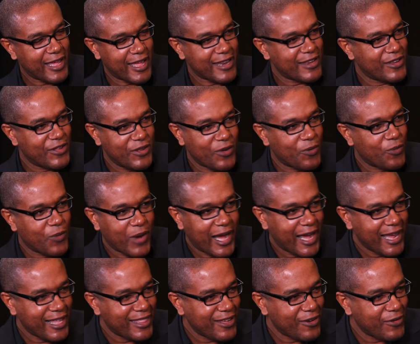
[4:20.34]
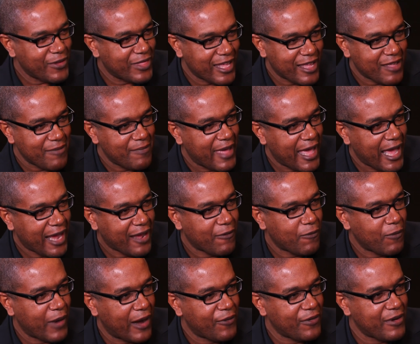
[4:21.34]
And do you know why though? Thinking back, or
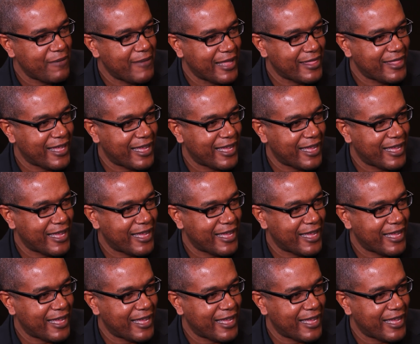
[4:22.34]
why would you make that?